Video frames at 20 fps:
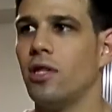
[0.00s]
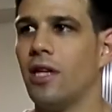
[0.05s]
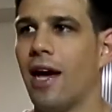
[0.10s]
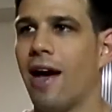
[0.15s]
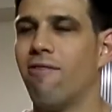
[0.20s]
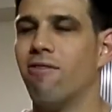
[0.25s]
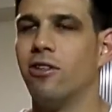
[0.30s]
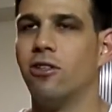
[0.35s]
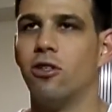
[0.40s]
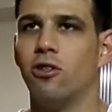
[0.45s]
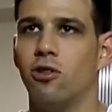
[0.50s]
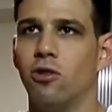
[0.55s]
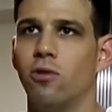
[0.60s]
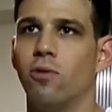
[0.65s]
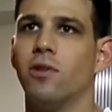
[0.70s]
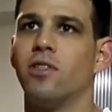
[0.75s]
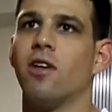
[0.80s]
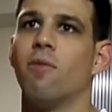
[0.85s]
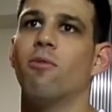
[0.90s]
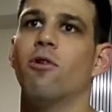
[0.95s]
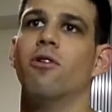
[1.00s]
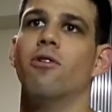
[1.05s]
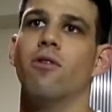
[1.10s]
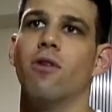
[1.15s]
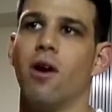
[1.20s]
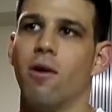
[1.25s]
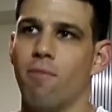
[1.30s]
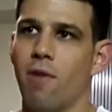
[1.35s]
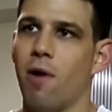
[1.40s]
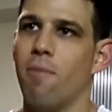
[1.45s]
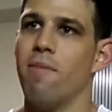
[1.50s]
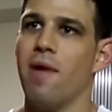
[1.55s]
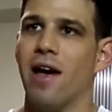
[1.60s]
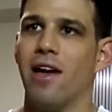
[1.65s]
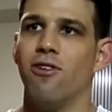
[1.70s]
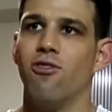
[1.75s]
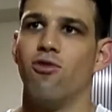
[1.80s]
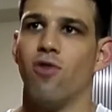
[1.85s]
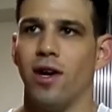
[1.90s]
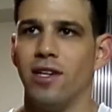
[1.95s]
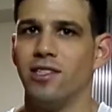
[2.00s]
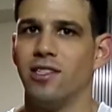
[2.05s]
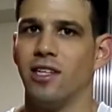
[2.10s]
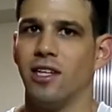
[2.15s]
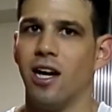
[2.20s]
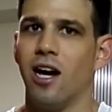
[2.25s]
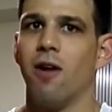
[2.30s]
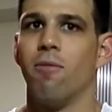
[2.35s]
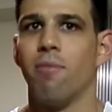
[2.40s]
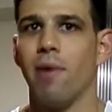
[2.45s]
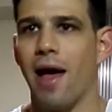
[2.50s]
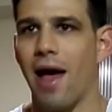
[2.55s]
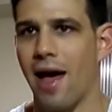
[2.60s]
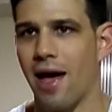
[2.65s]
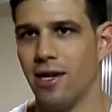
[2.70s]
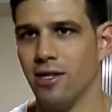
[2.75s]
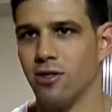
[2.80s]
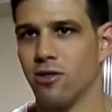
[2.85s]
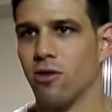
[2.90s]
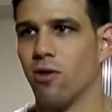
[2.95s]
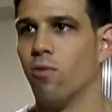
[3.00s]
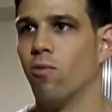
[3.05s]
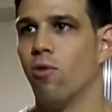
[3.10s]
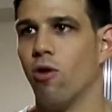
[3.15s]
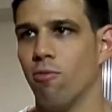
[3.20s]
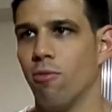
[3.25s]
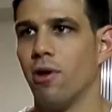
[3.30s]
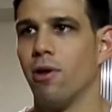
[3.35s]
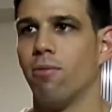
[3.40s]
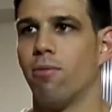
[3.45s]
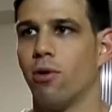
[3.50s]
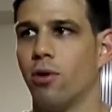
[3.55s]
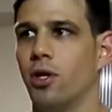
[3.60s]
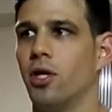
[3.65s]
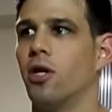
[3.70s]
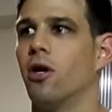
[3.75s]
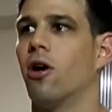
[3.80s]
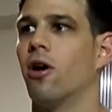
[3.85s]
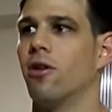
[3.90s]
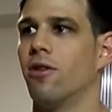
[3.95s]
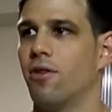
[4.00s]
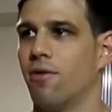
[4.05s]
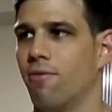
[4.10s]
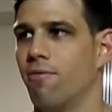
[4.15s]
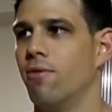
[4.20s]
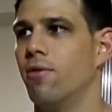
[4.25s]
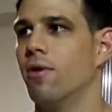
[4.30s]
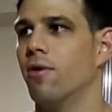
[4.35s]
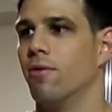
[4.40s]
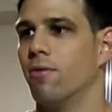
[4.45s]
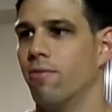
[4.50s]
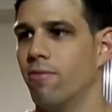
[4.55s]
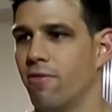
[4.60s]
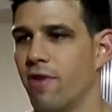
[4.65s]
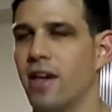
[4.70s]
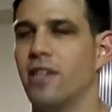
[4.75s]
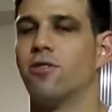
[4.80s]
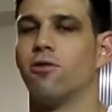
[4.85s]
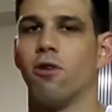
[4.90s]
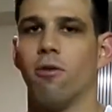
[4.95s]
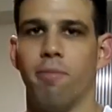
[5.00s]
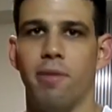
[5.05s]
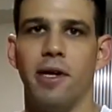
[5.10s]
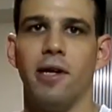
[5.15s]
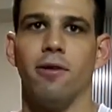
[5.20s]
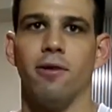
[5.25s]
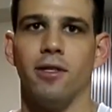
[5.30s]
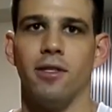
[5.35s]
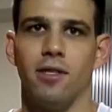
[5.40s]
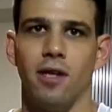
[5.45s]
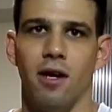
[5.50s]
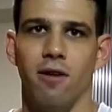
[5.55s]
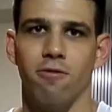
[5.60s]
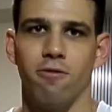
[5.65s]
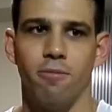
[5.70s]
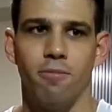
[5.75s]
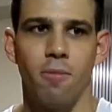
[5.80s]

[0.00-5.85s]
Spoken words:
having to do with someone, a man dressing up as a woman, putting on the face or appearance of.